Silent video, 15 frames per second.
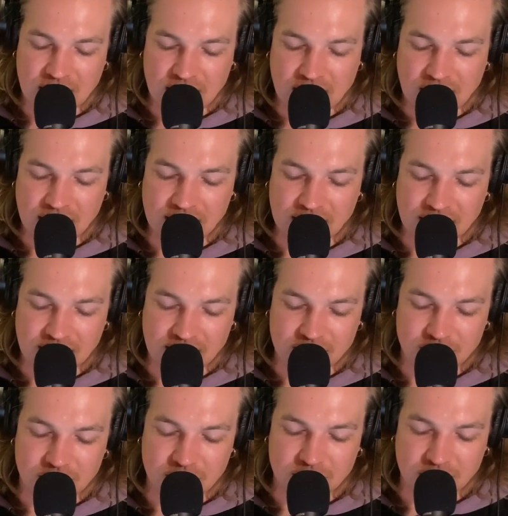And
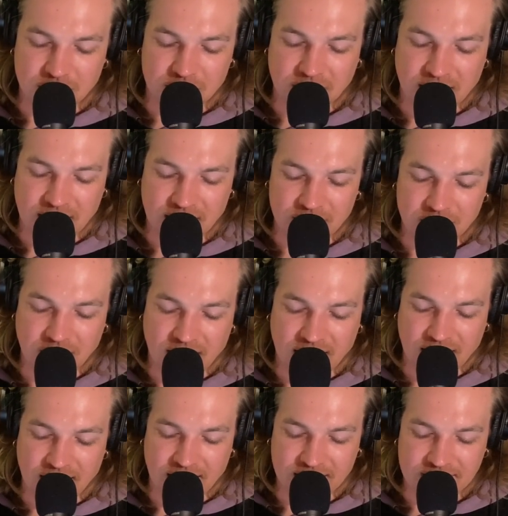people are paid
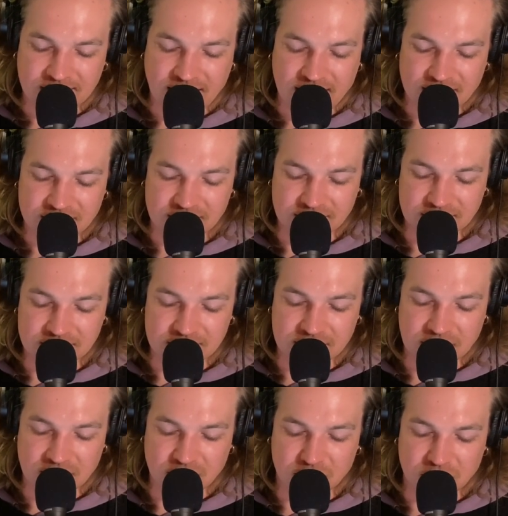by taxes that are
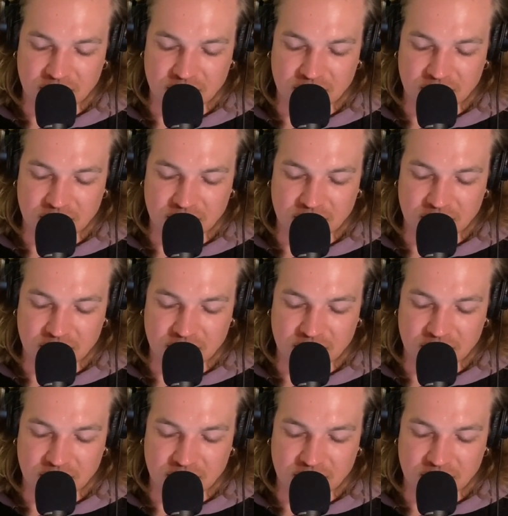put